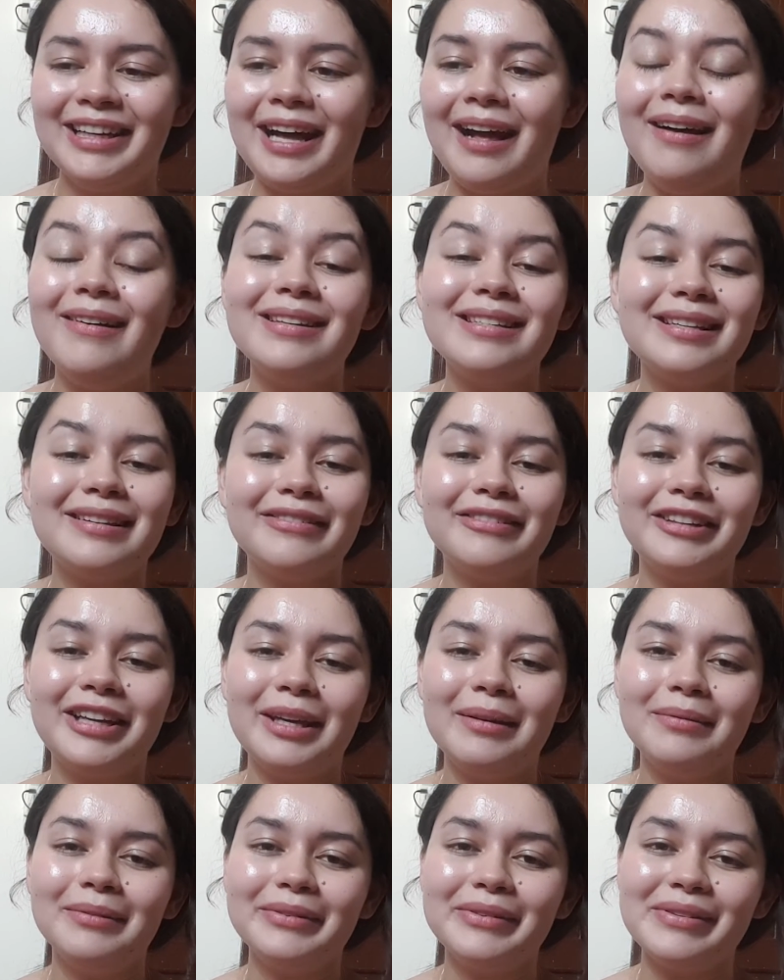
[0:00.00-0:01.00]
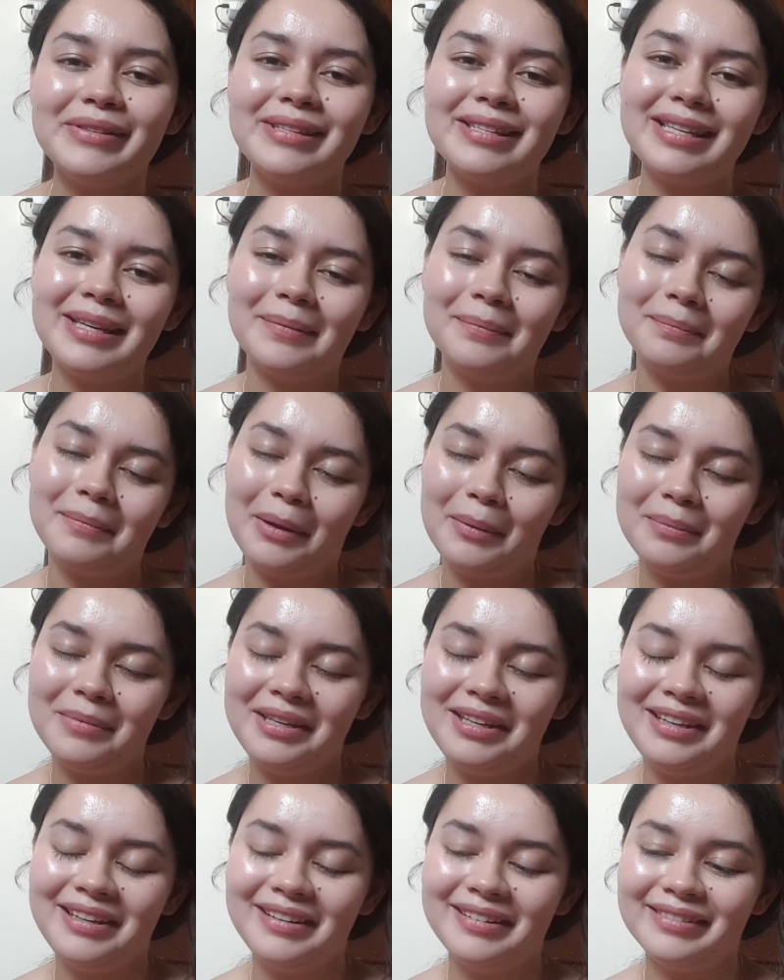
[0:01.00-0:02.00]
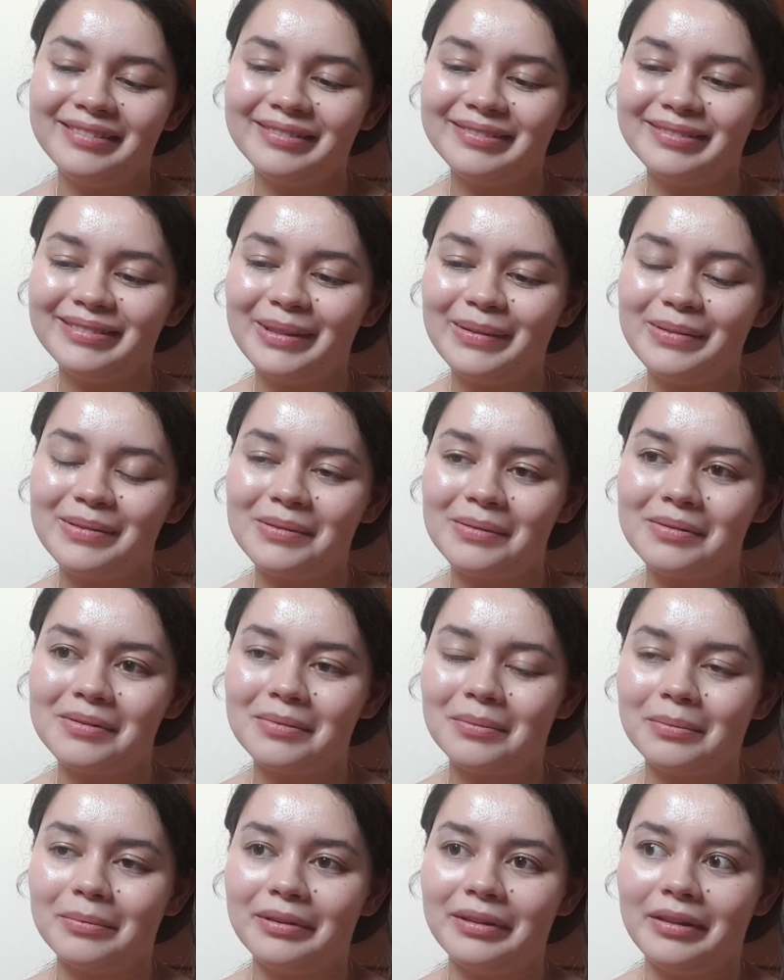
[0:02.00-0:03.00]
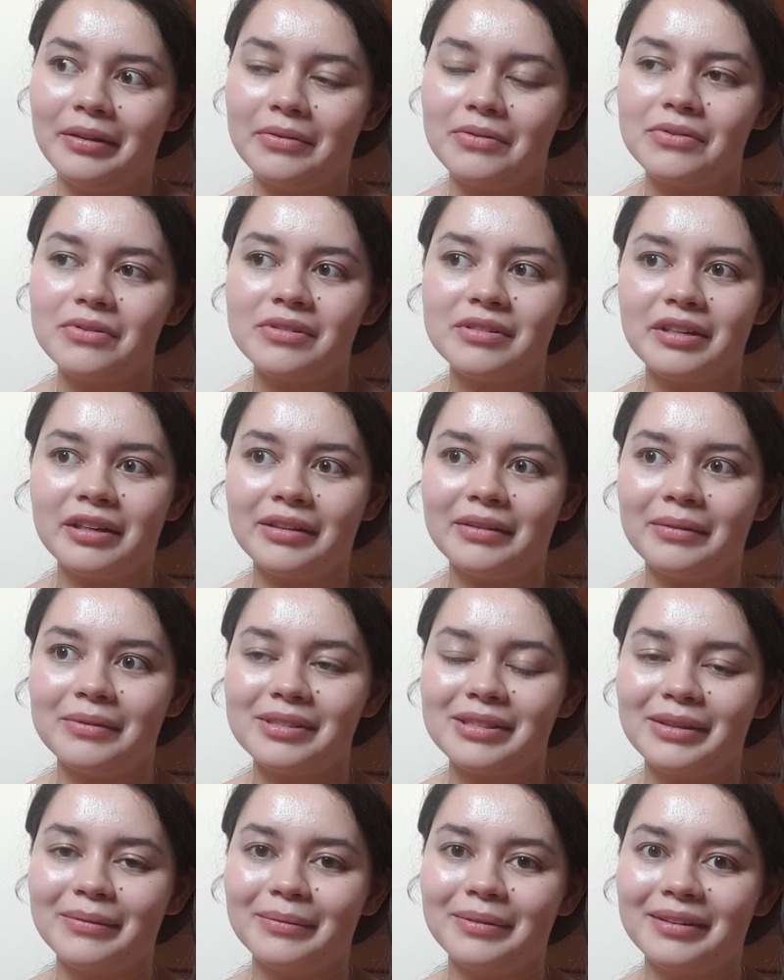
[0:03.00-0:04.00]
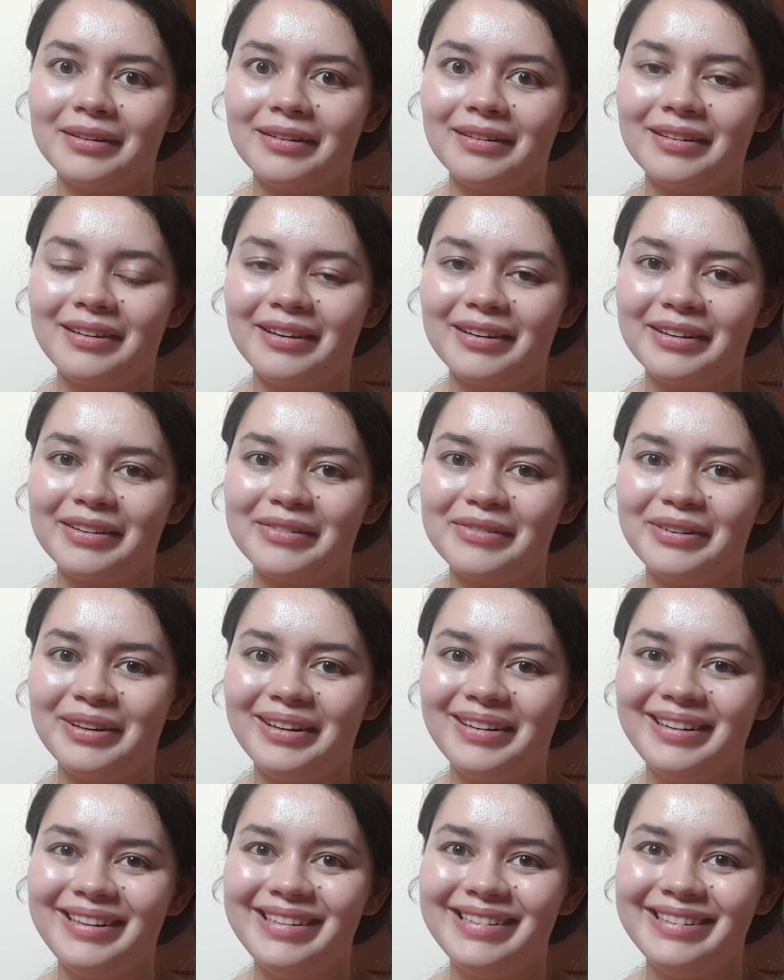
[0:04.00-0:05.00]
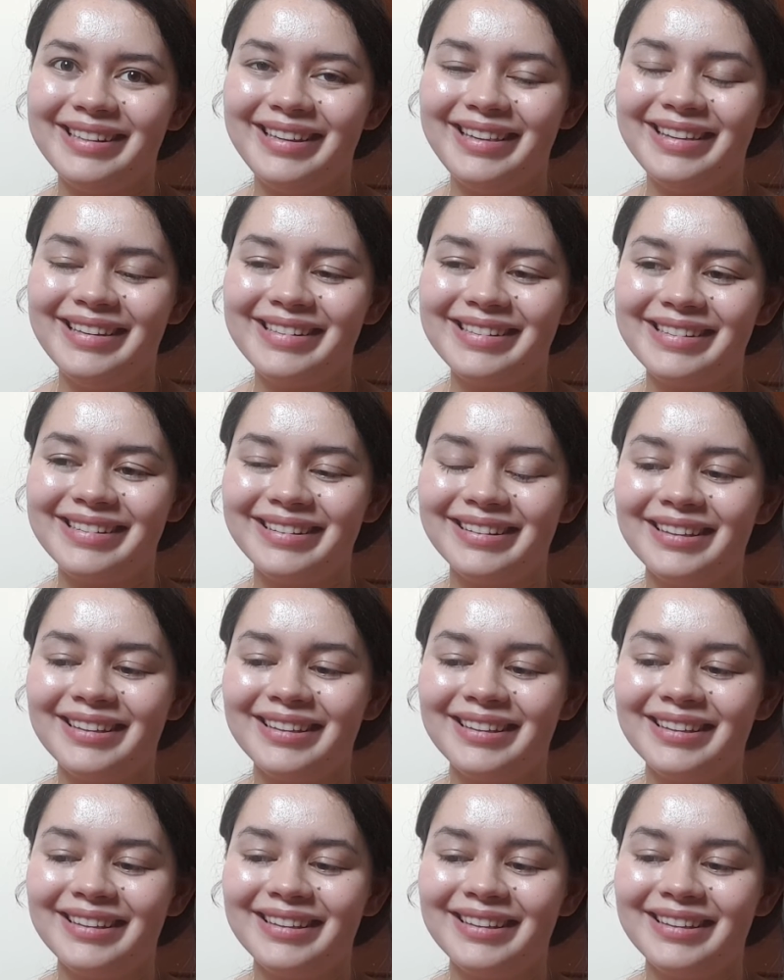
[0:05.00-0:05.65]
I was even able to see a mummy. That was also really interesting. I was like, oh my god, I could finally see this.